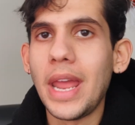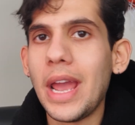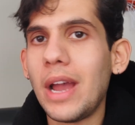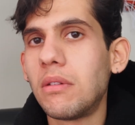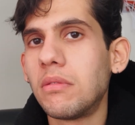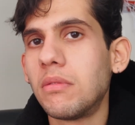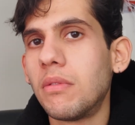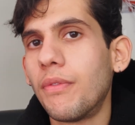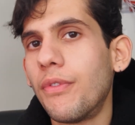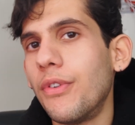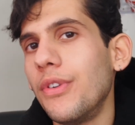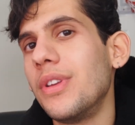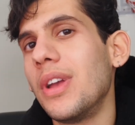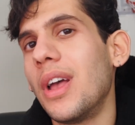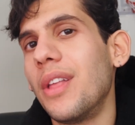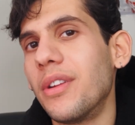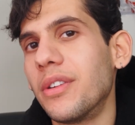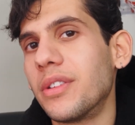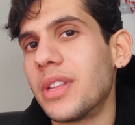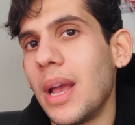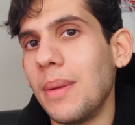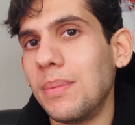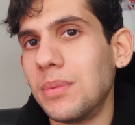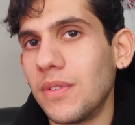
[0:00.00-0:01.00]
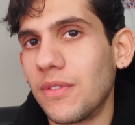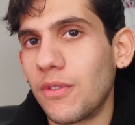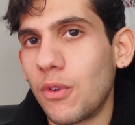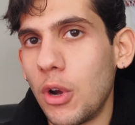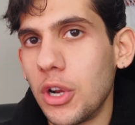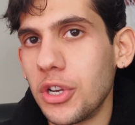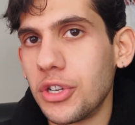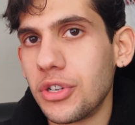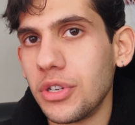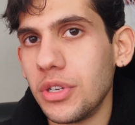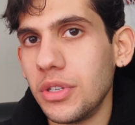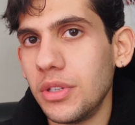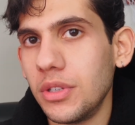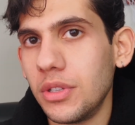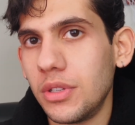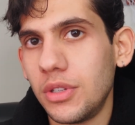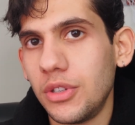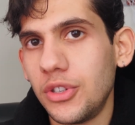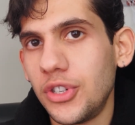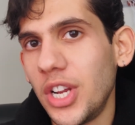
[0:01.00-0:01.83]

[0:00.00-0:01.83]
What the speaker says: Now, for the other types of questions,